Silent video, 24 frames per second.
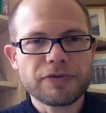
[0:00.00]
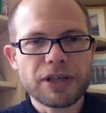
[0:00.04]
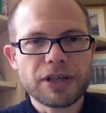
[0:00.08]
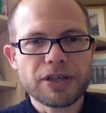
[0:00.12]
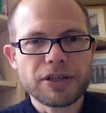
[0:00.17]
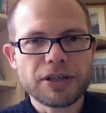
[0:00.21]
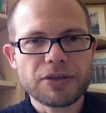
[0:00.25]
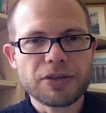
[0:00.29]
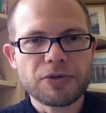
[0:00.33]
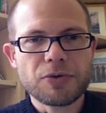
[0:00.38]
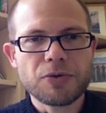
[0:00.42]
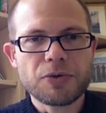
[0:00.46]

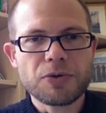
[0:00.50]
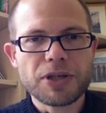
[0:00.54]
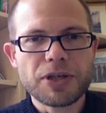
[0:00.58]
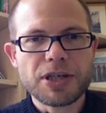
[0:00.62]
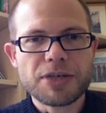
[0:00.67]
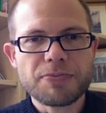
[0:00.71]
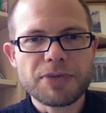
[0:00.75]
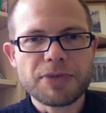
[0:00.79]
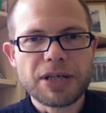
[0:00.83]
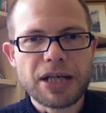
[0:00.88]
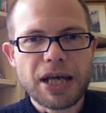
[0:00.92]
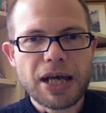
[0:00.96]
and that all
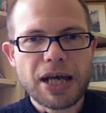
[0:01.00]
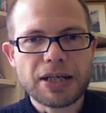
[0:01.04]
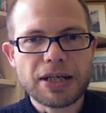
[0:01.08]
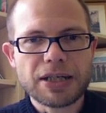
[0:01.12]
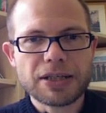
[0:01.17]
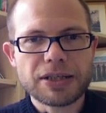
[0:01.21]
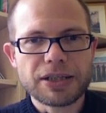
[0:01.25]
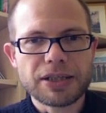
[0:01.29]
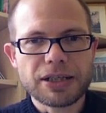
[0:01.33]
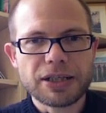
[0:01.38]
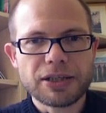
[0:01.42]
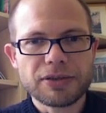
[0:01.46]
that's been
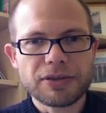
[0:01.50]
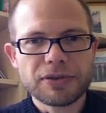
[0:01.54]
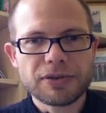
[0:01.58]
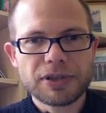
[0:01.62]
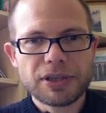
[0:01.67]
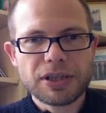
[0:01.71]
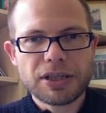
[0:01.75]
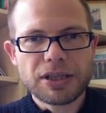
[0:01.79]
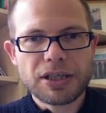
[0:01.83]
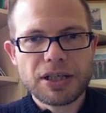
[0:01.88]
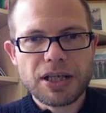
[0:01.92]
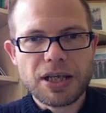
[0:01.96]
added there
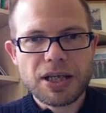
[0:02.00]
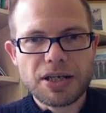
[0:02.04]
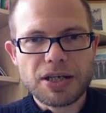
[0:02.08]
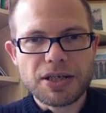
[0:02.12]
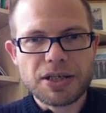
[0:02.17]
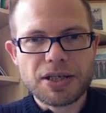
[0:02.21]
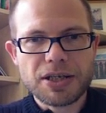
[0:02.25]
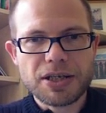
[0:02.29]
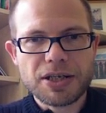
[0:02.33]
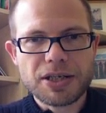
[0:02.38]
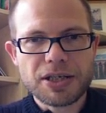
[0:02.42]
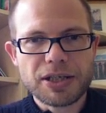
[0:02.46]
is
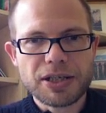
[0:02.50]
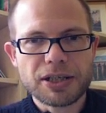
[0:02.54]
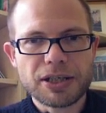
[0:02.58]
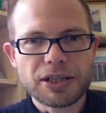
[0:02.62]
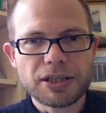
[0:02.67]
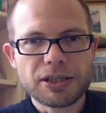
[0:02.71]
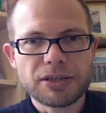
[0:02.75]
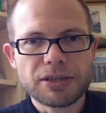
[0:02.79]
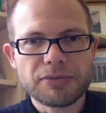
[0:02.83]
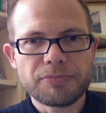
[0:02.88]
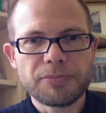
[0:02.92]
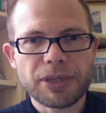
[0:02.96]
this
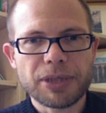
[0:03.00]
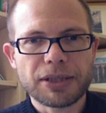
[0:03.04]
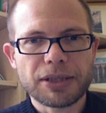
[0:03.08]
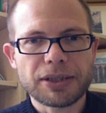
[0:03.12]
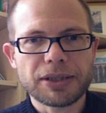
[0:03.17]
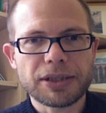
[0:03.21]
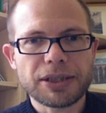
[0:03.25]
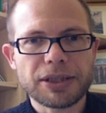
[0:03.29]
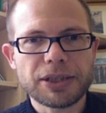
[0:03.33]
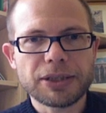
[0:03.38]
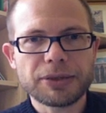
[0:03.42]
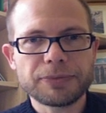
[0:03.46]
little
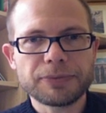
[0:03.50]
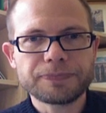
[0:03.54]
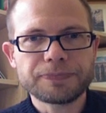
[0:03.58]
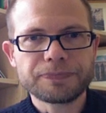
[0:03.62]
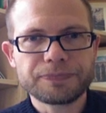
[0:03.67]
button here.